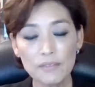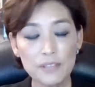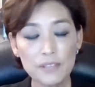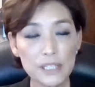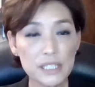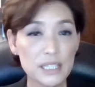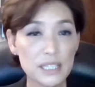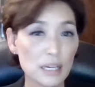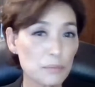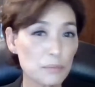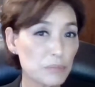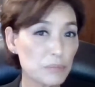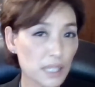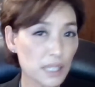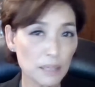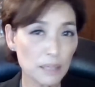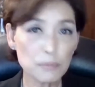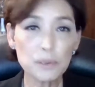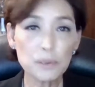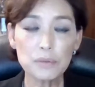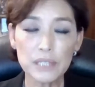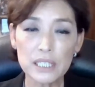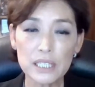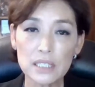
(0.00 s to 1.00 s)
for example, a
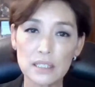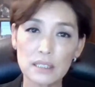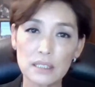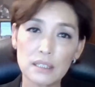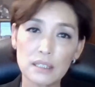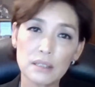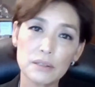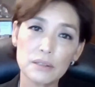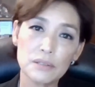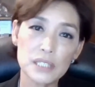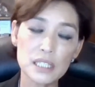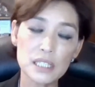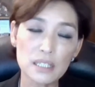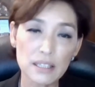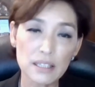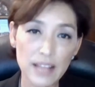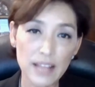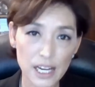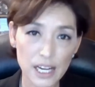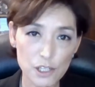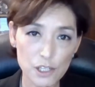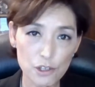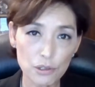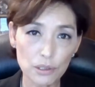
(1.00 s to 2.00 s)
couple weeks ago, it was a
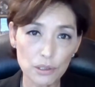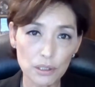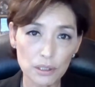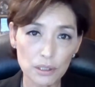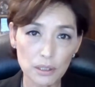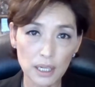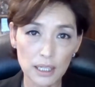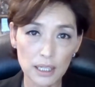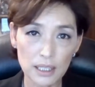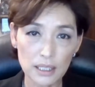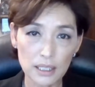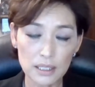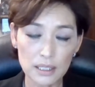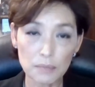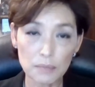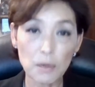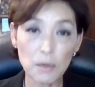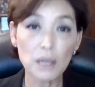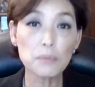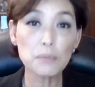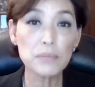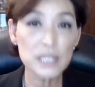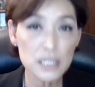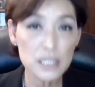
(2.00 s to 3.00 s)
National uh,
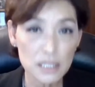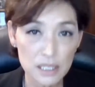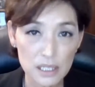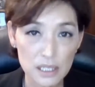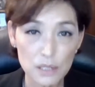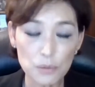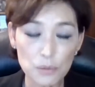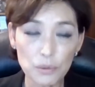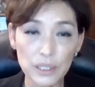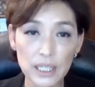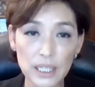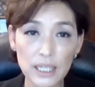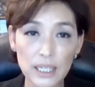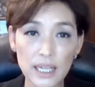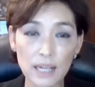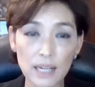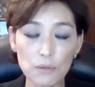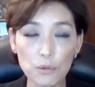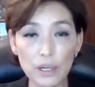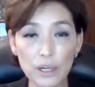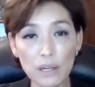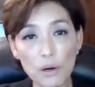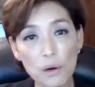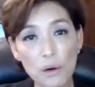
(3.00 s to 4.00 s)
Small Business Week,
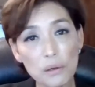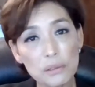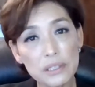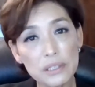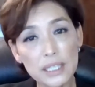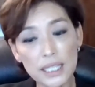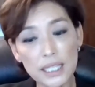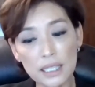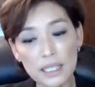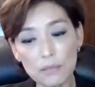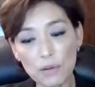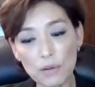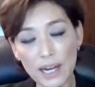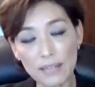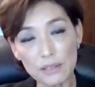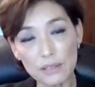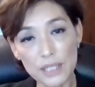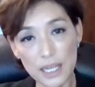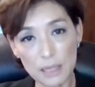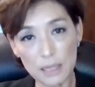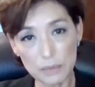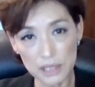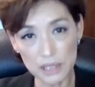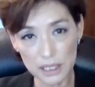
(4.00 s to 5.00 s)
and we're holding
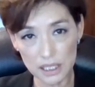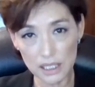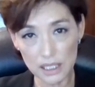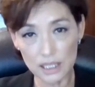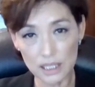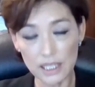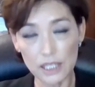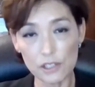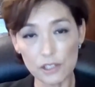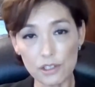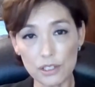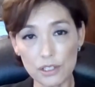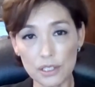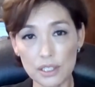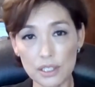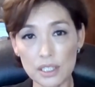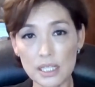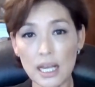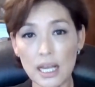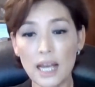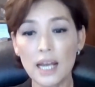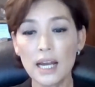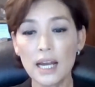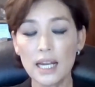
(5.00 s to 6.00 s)
roundtable
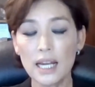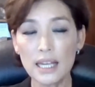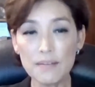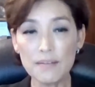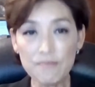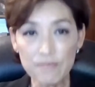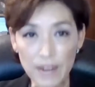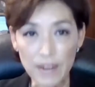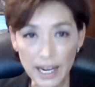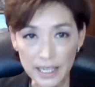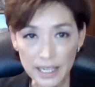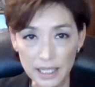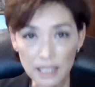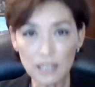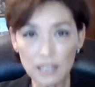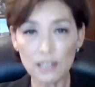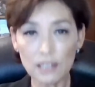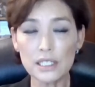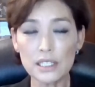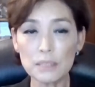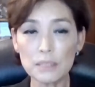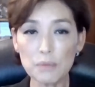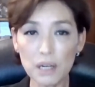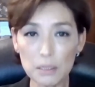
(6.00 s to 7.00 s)
discussions, inviting
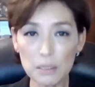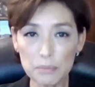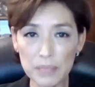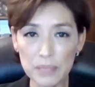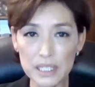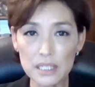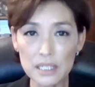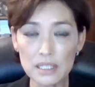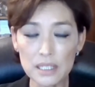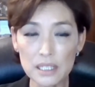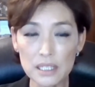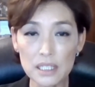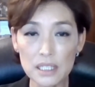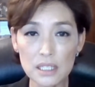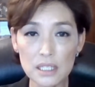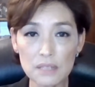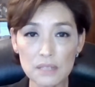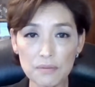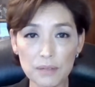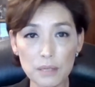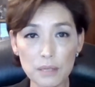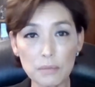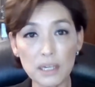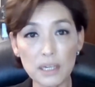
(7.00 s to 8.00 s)
our small
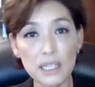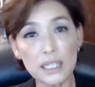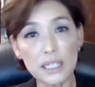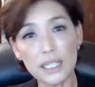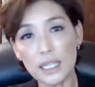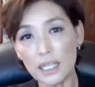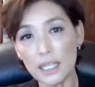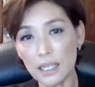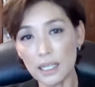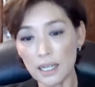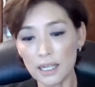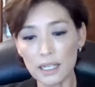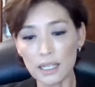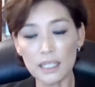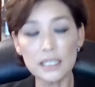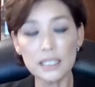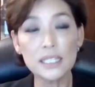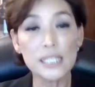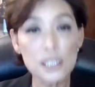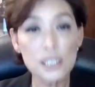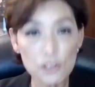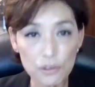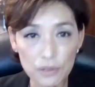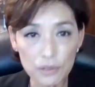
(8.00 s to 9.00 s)
businesses from our uh,
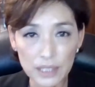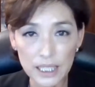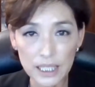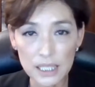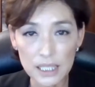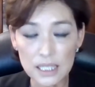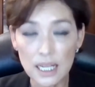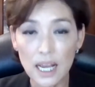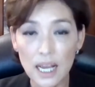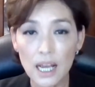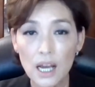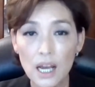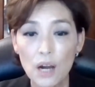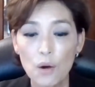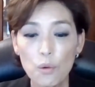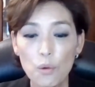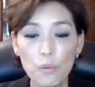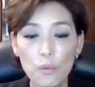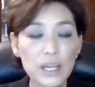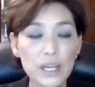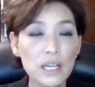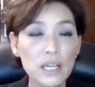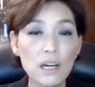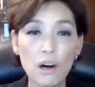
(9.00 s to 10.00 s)
districts
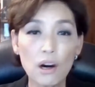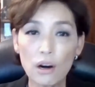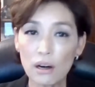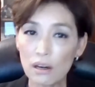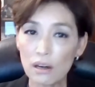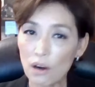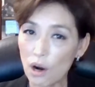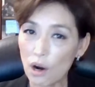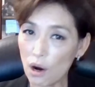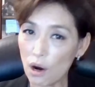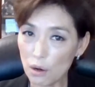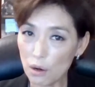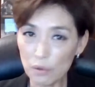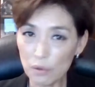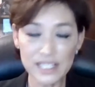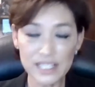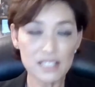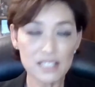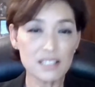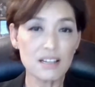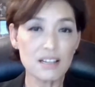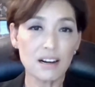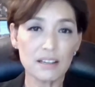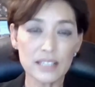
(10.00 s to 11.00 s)
we are
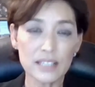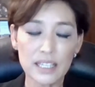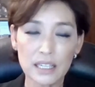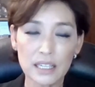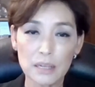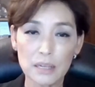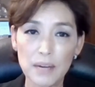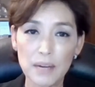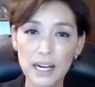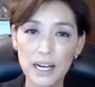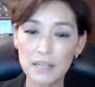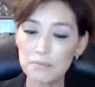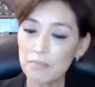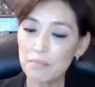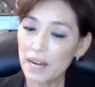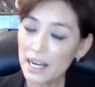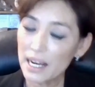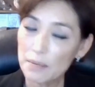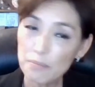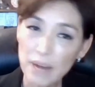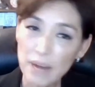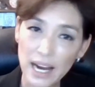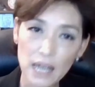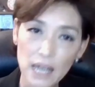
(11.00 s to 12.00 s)
always talking about
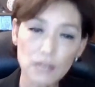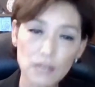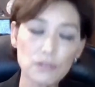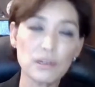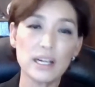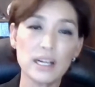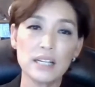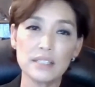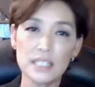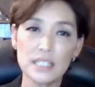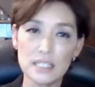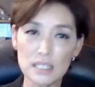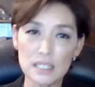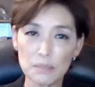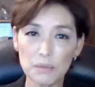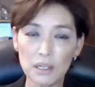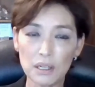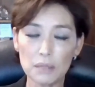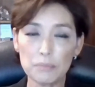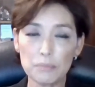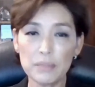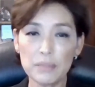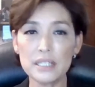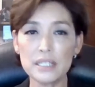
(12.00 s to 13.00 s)
my background in
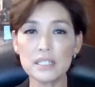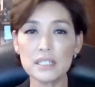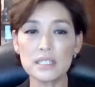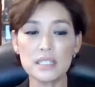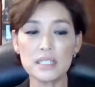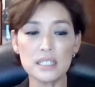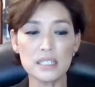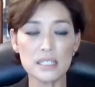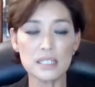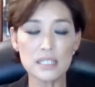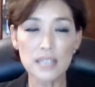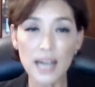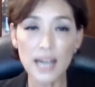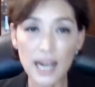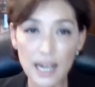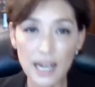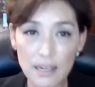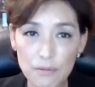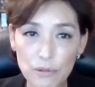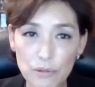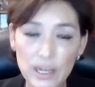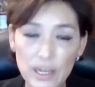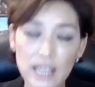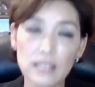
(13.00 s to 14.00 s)
small business.
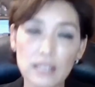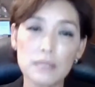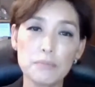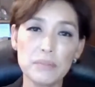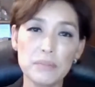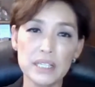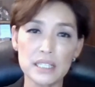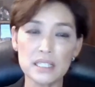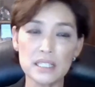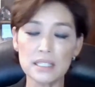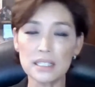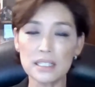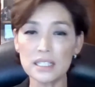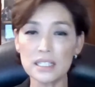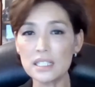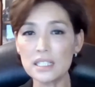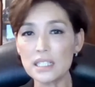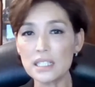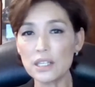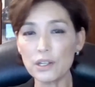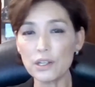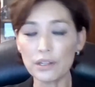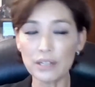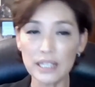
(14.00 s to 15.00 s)
I ran a
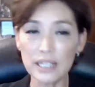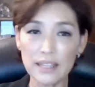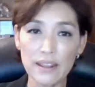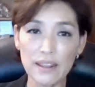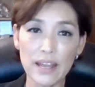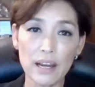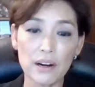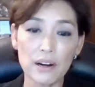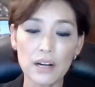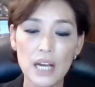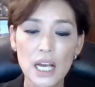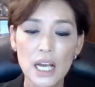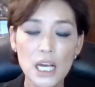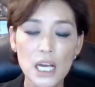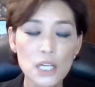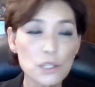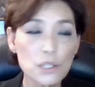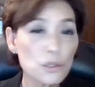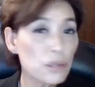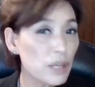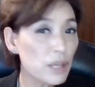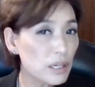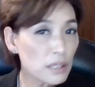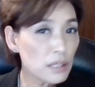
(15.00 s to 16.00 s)
business here and there.
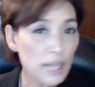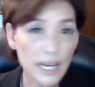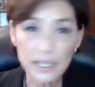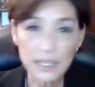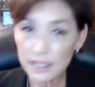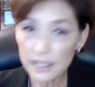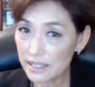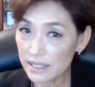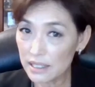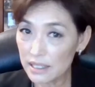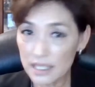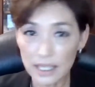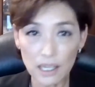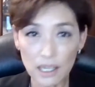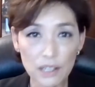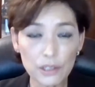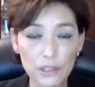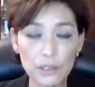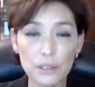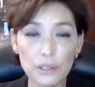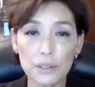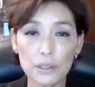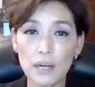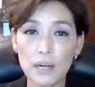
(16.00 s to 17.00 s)
So there, I can tell
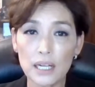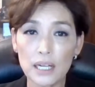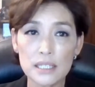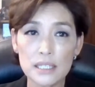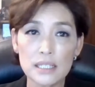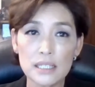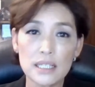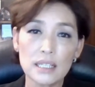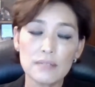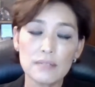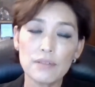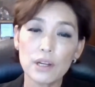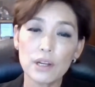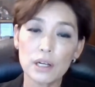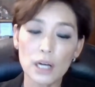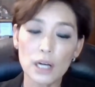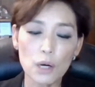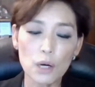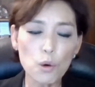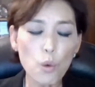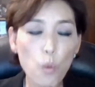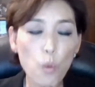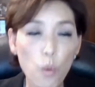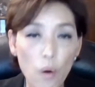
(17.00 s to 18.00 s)
you, uh, Steve, there
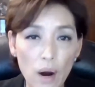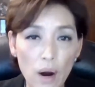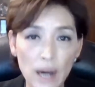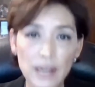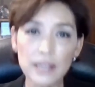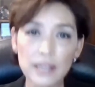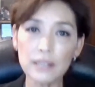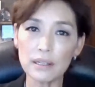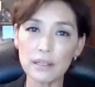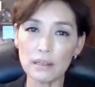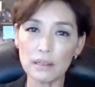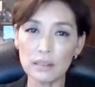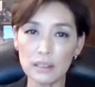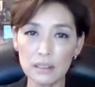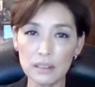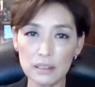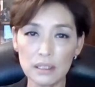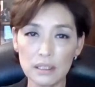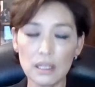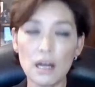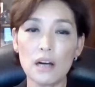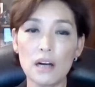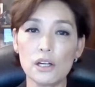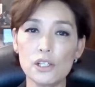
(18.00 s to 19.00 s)
are quite a
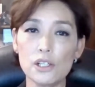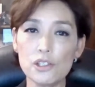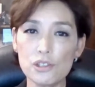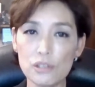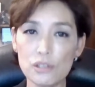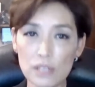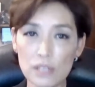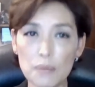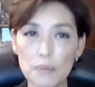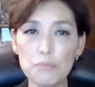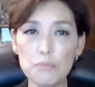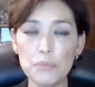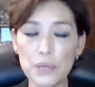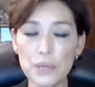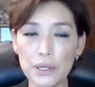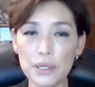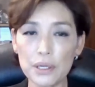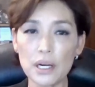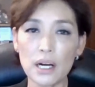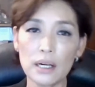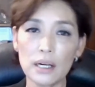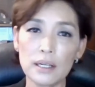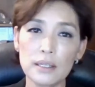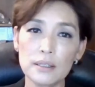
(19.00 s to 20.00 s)
large number
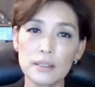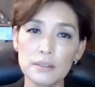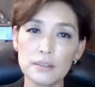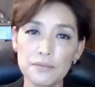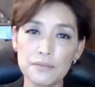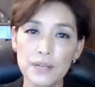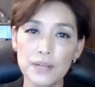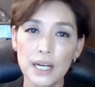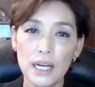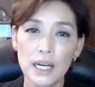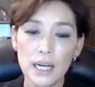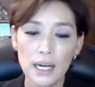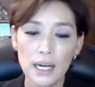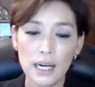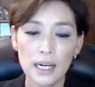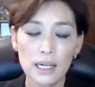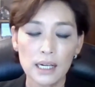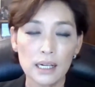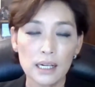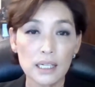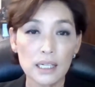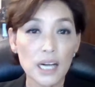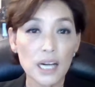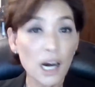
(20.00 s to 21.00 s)
of
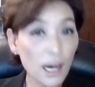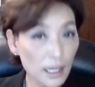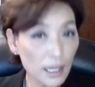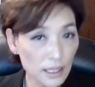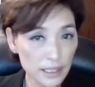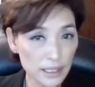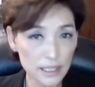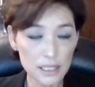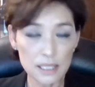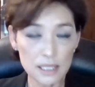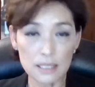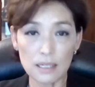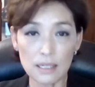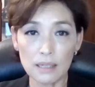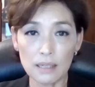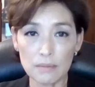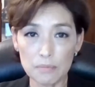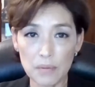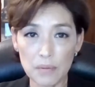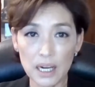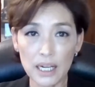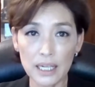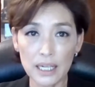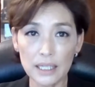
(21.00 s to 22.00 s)
uh, colleagues of
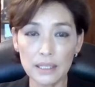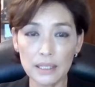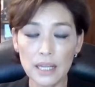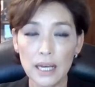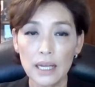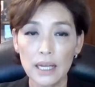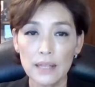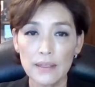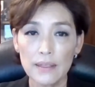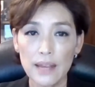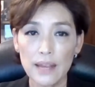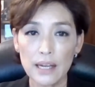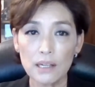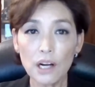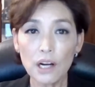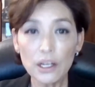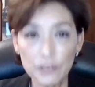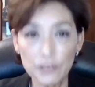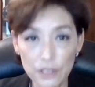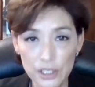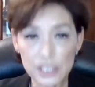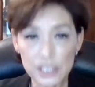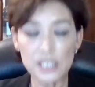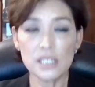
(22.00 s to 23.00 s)
mine that
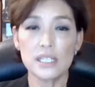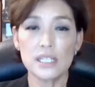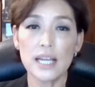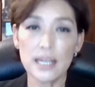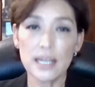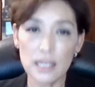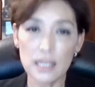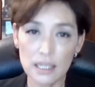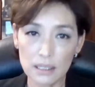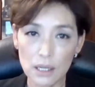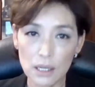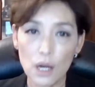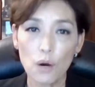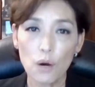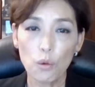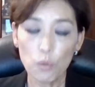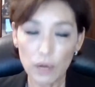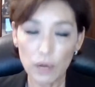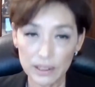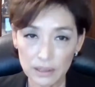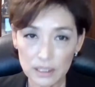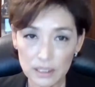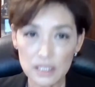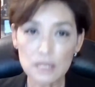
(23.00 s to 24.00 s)
understand
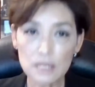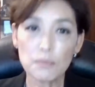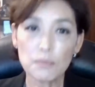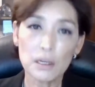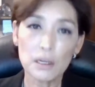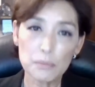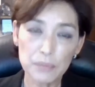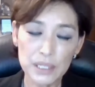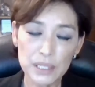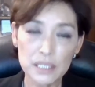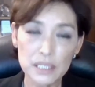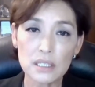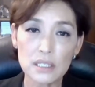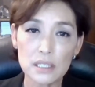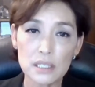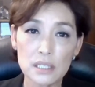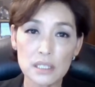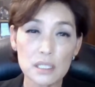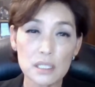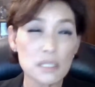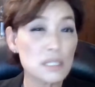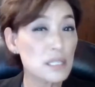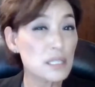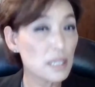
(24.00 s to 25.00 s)
what the small
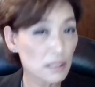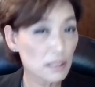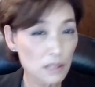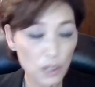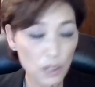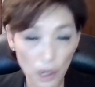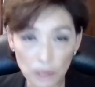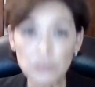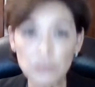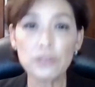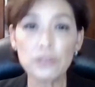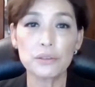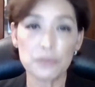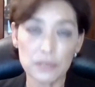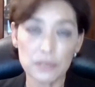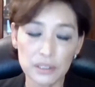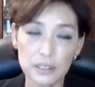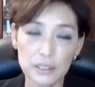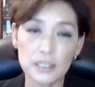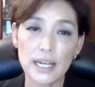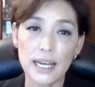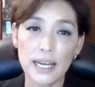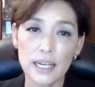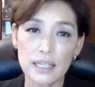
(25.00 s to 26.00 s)
businesses go
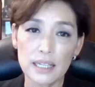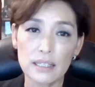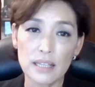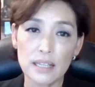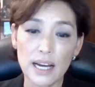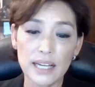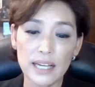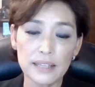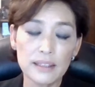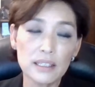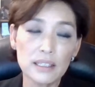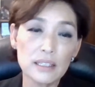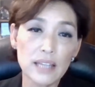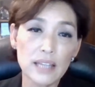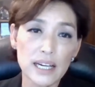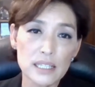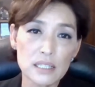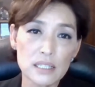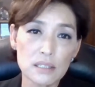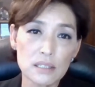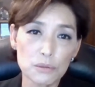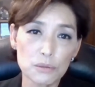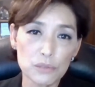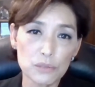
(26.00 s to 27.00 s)
through. And I think
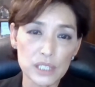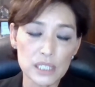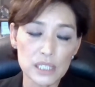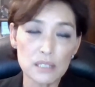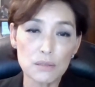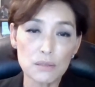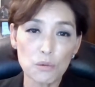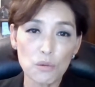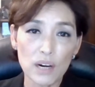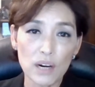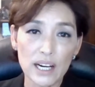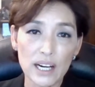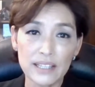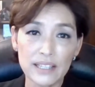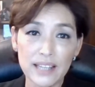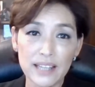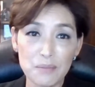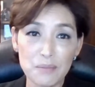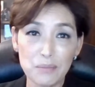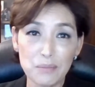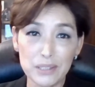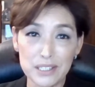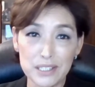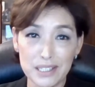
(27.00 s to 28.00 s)
that's the reason why
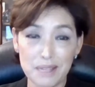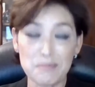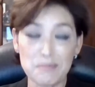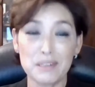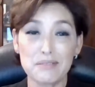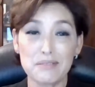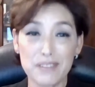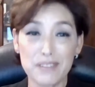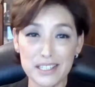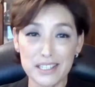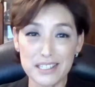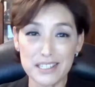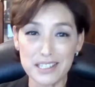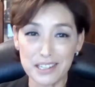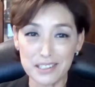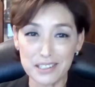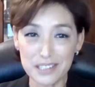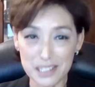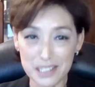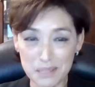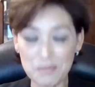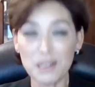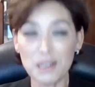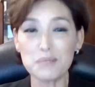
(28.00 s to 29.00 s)
they put some of us
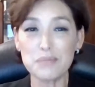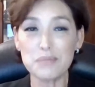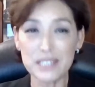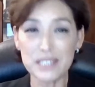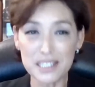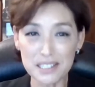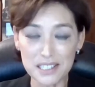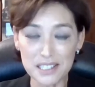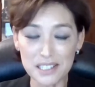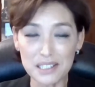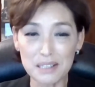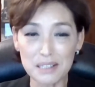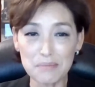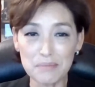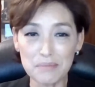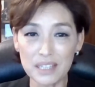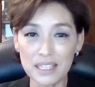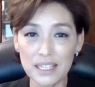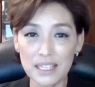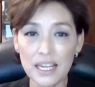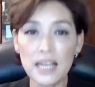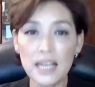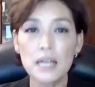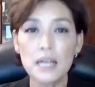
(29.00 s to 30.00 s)
on the small business
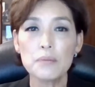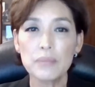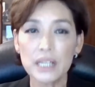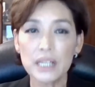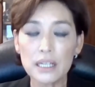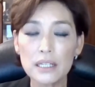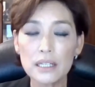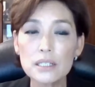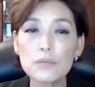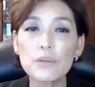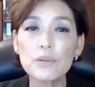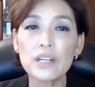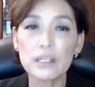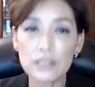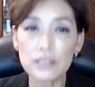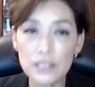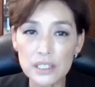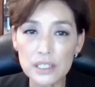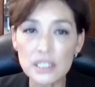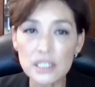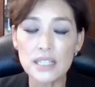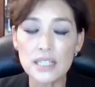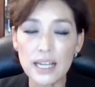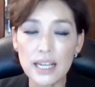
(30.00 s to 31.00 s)
committee because we
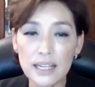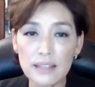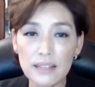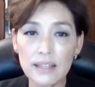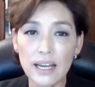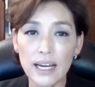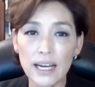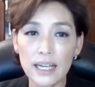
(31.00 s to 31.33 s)
understand